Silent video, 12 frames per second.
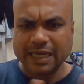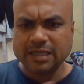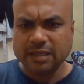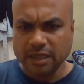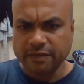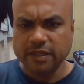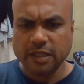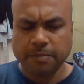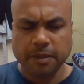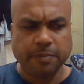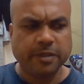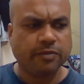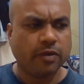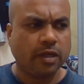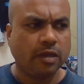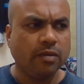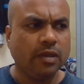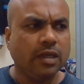is serving the purpose for
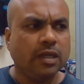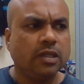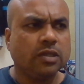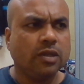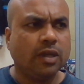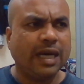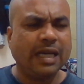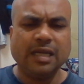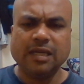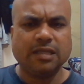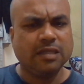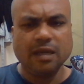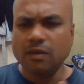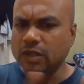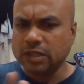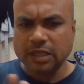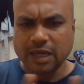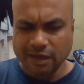now. So I still
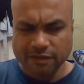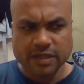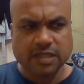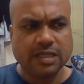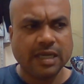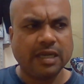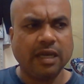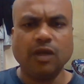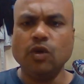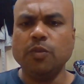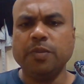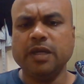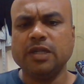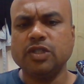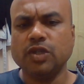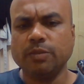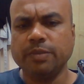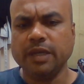wasn't convinced that a UPS
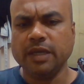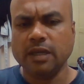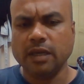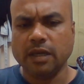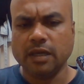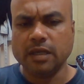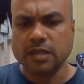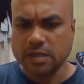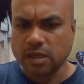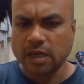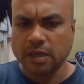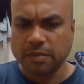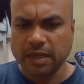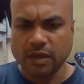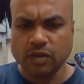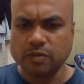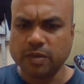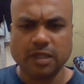should be installed at my
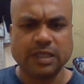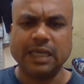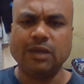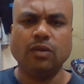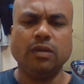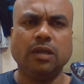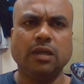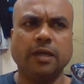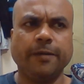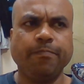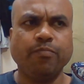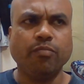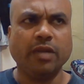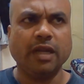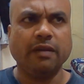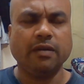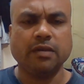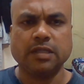house because I don't
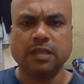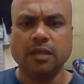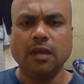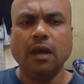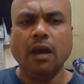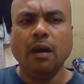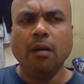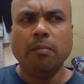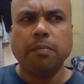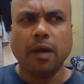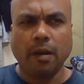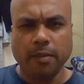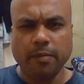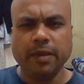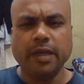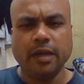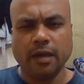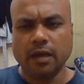believe it is a
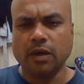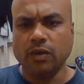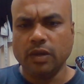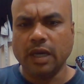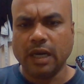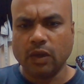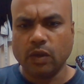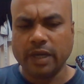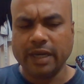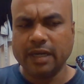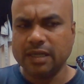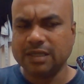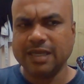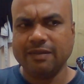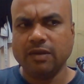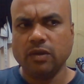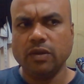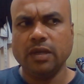probably not a good ROI. It doesn't have
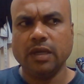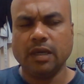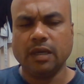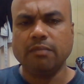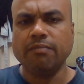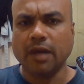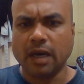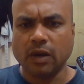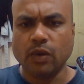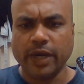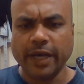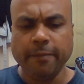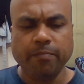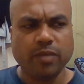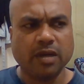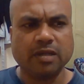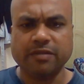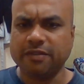a good ROI
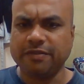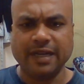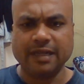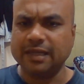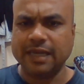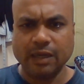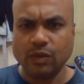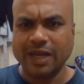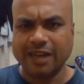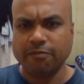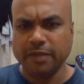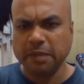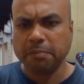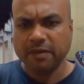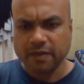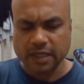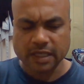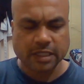because of the fact that I don't have many
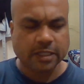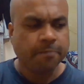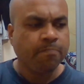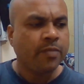power cuts.